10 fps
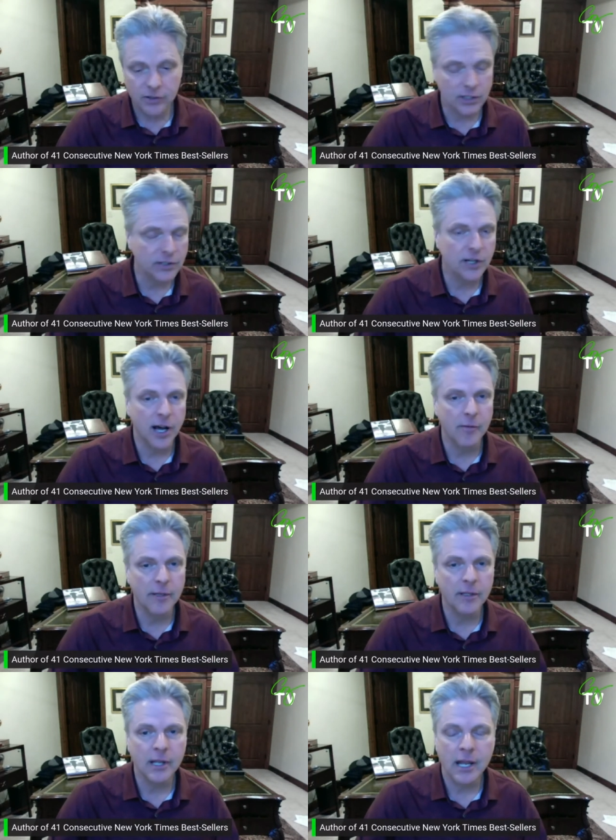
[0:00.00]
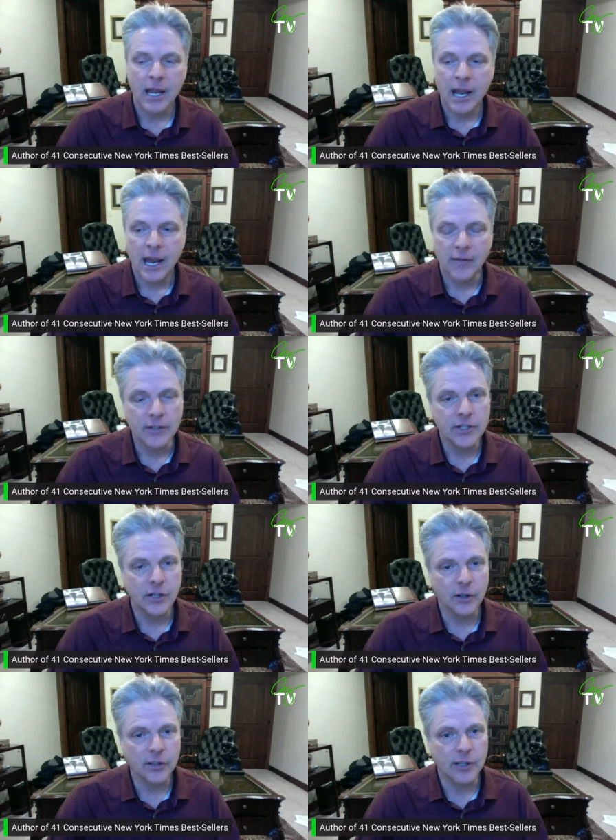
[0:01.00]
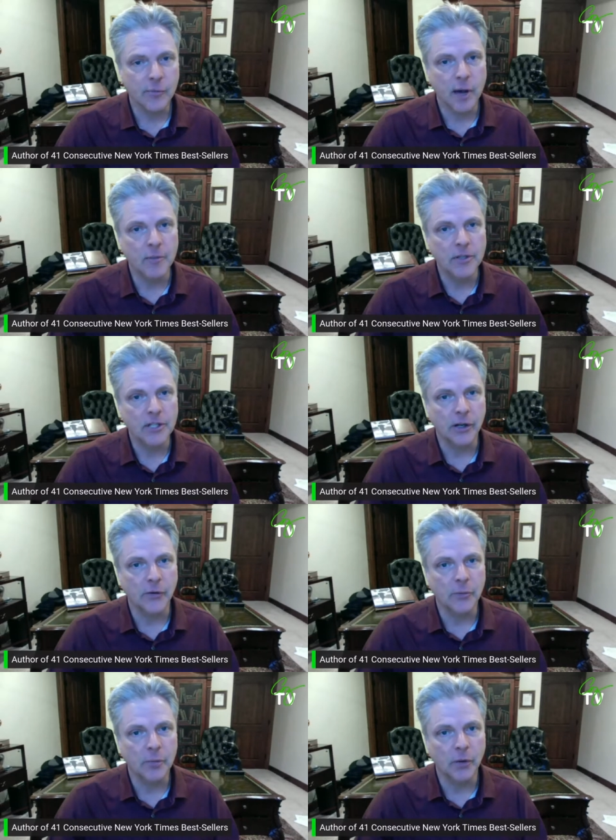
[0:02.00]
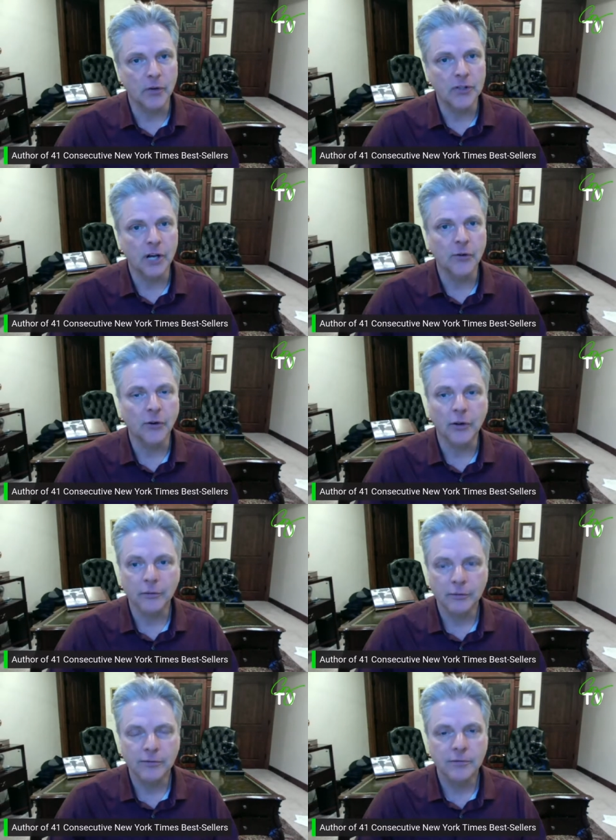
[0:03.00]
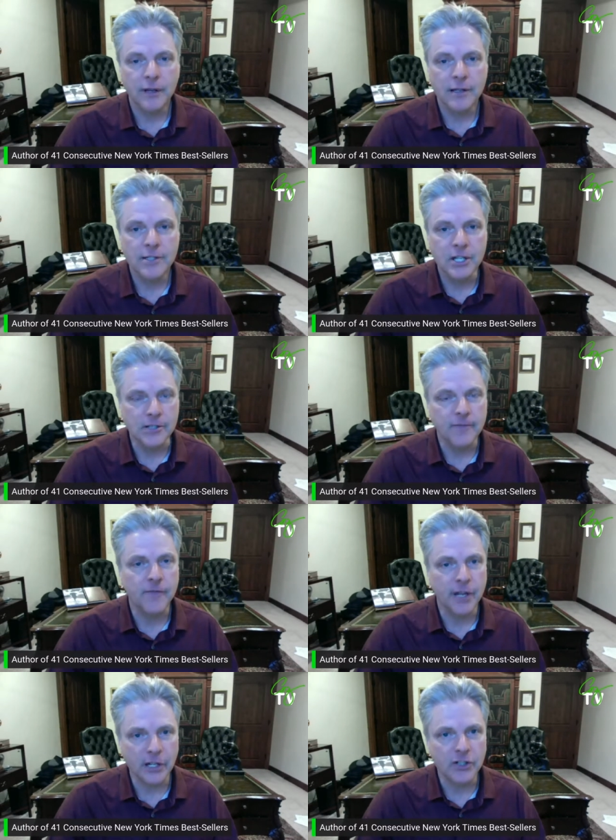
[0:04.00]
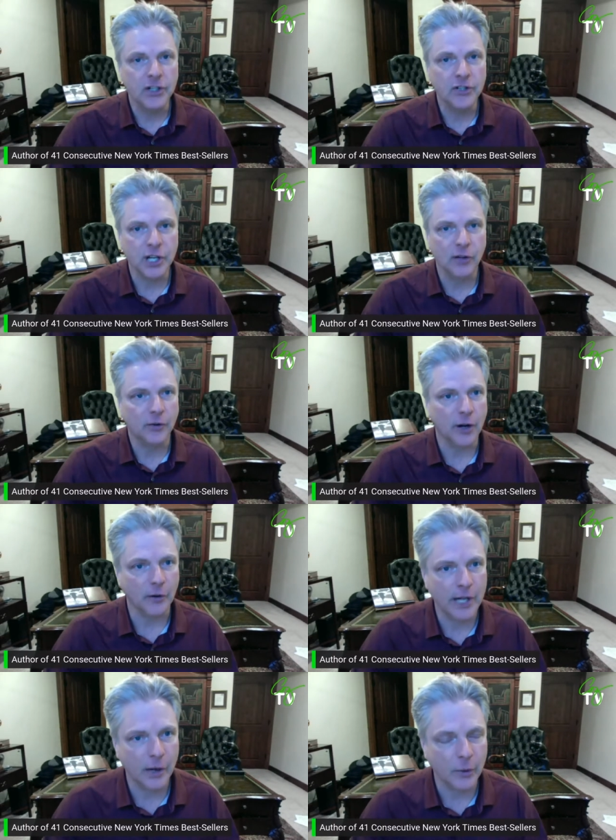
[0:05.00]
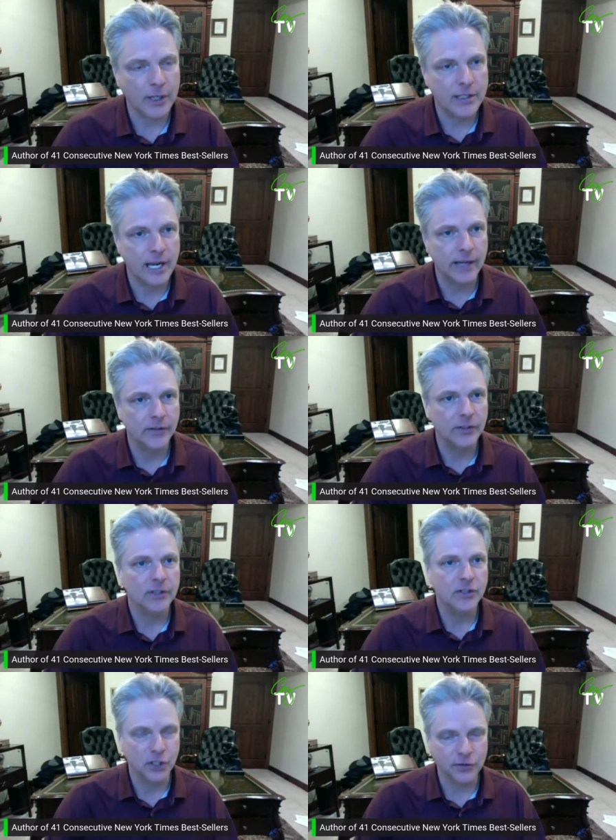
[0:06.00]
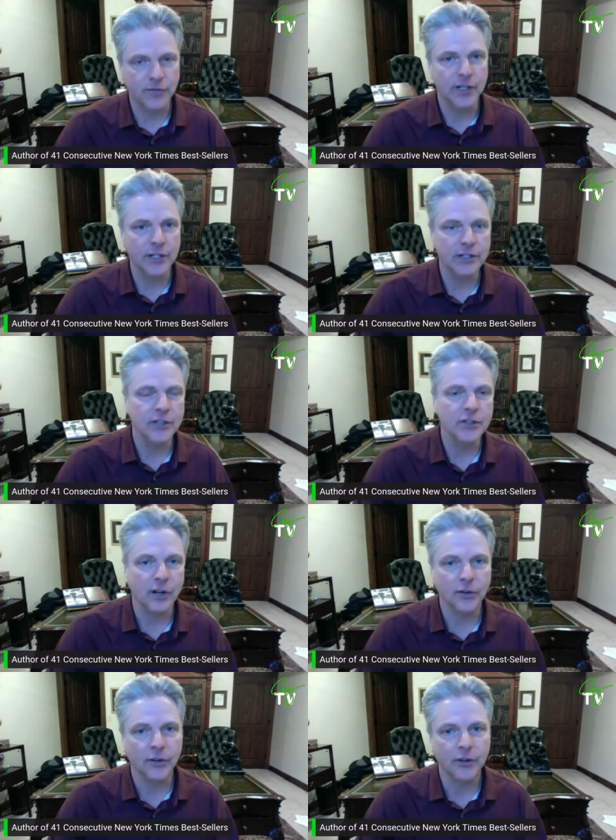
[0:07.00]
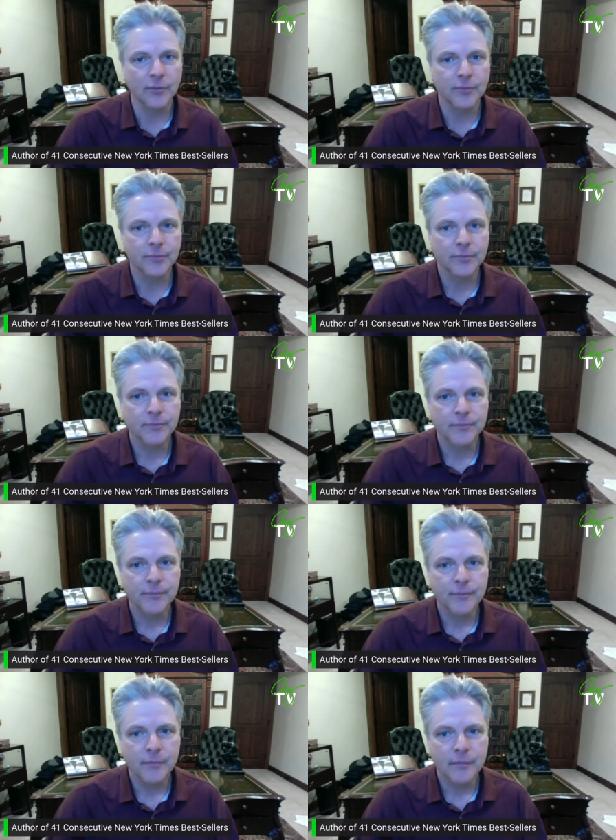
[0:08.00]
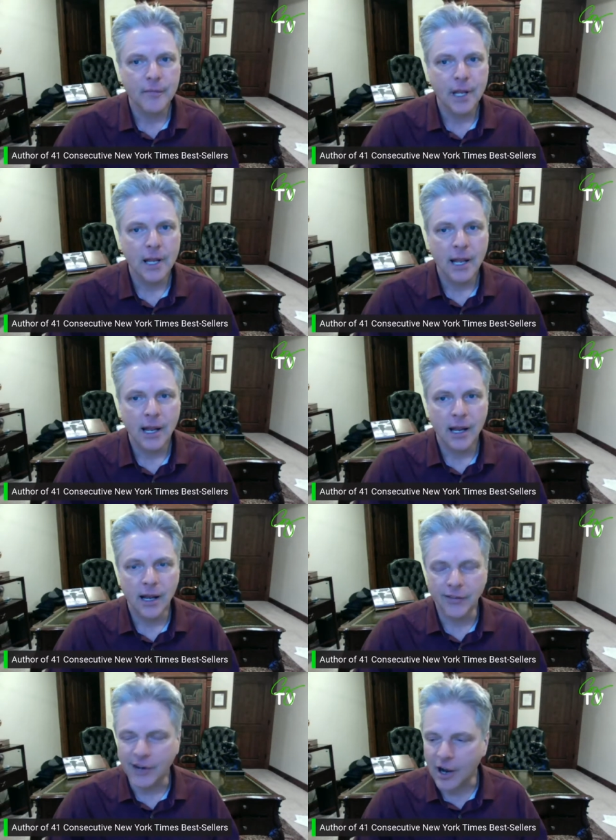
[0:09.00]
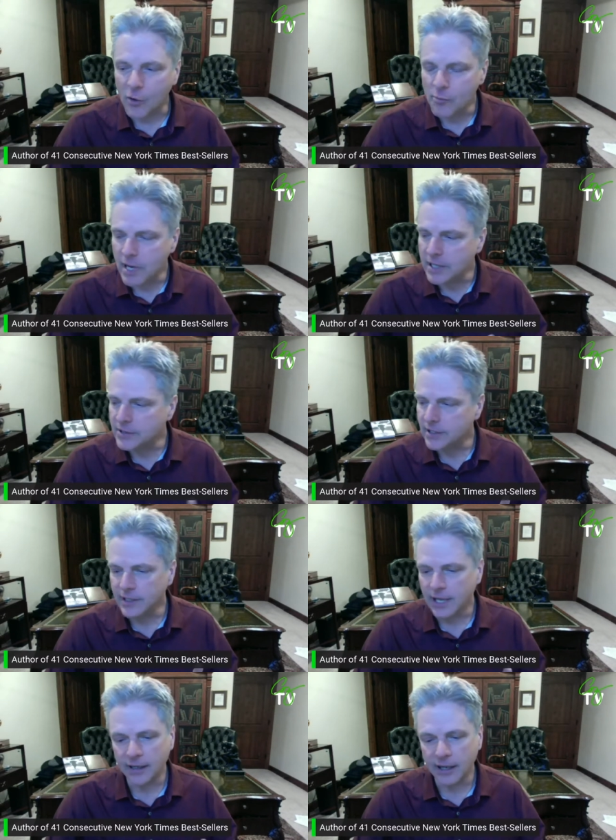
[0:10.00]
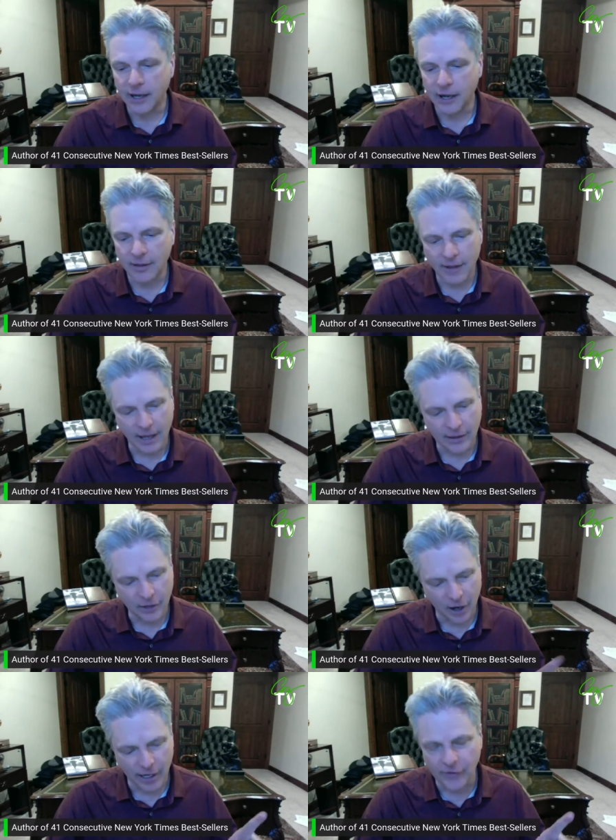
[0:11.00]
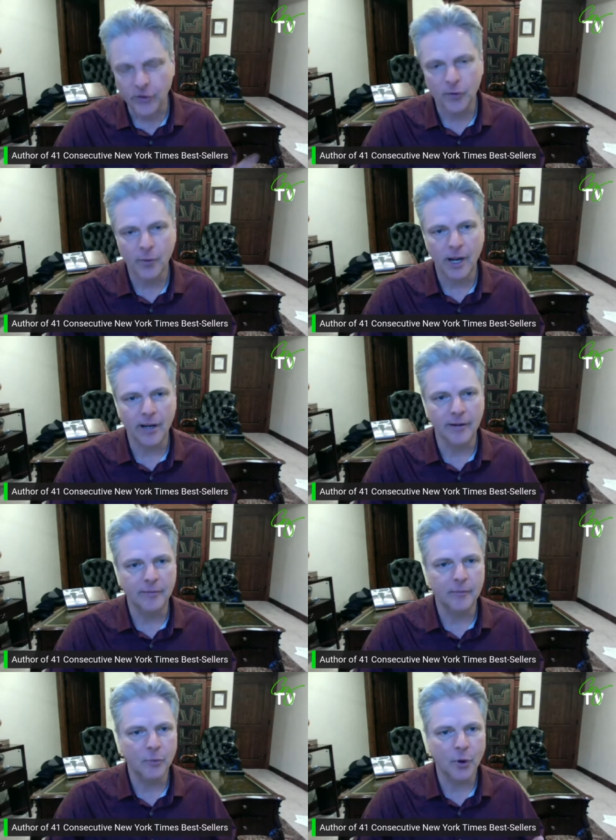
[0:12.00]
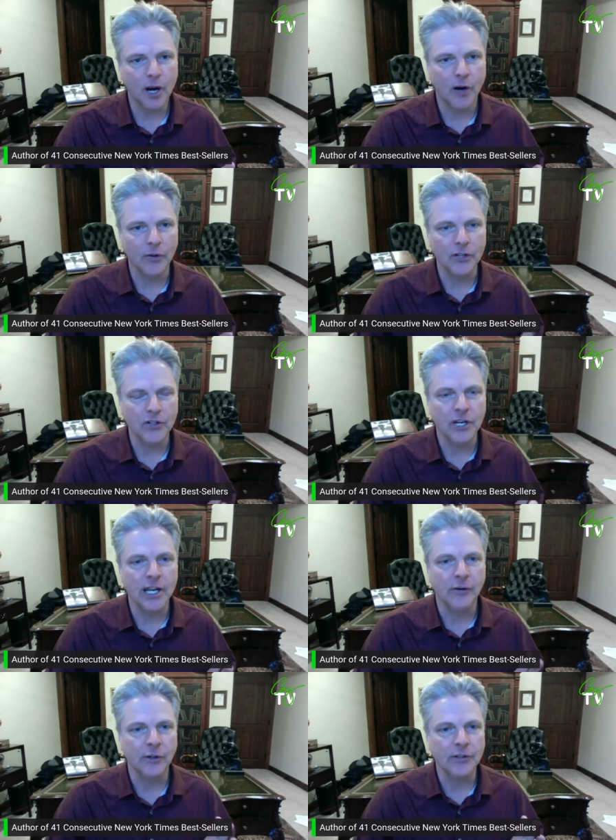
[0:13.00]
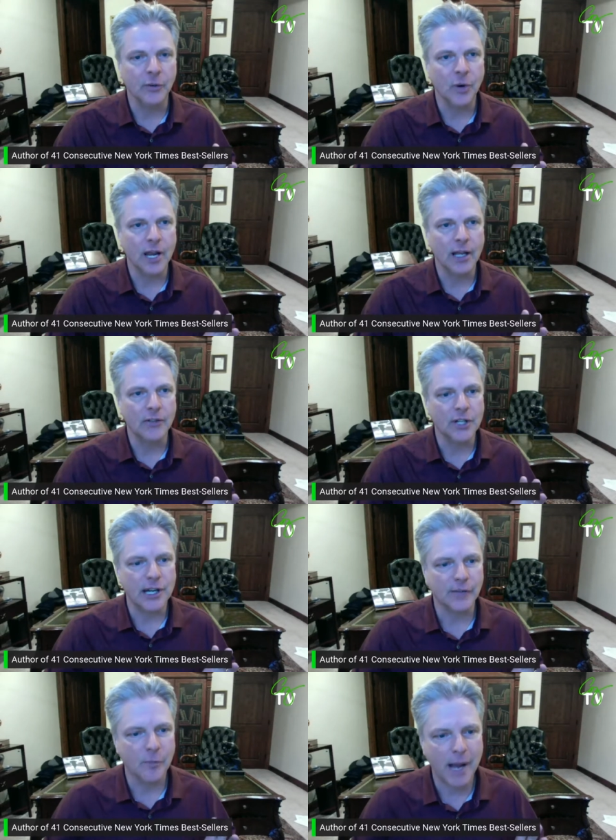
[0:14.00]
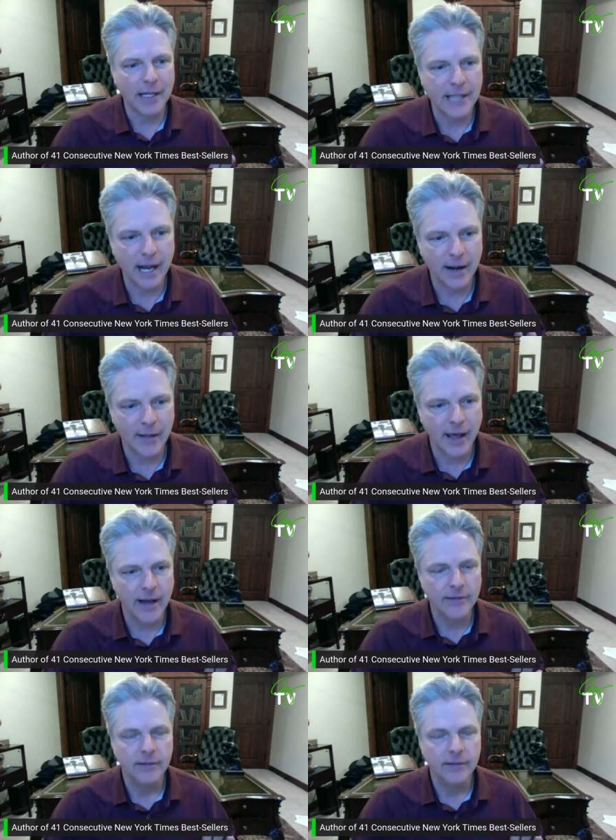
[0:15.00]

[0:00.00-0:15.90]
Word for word: just sobbing. And then she looks up at me. She goes, "Build a shelter. Just finish the shelter. I don't care what it takes. Just finish the shelter." Wow. And I thought how amazing that that God answered my prayer in such an interesting way, and she never backed out of that.